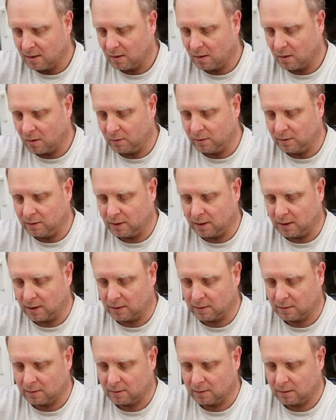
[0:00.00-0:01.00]
on
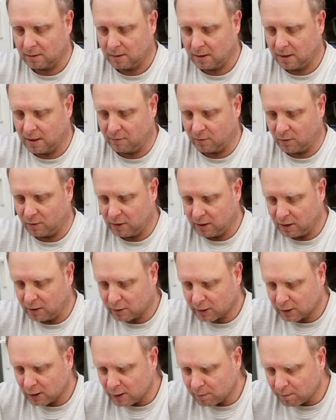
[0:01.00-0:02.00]
here on
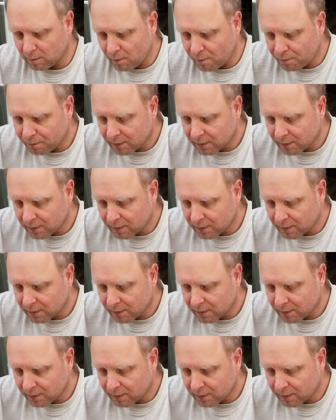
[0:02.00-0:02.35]
YouTube,